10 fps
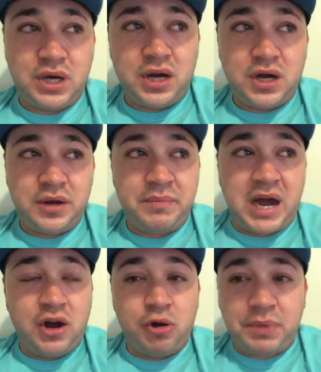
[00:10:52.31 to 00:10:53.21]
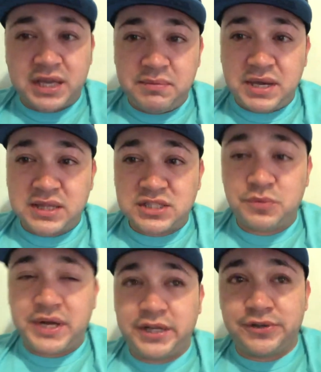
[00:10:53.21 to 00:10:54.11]
I hope I can make this a
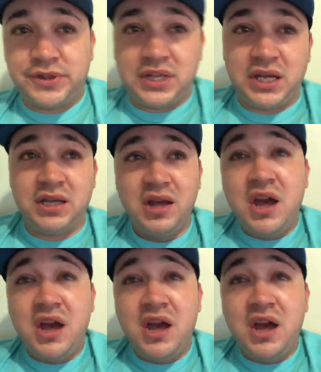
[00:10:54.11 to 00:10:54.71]
regular thing.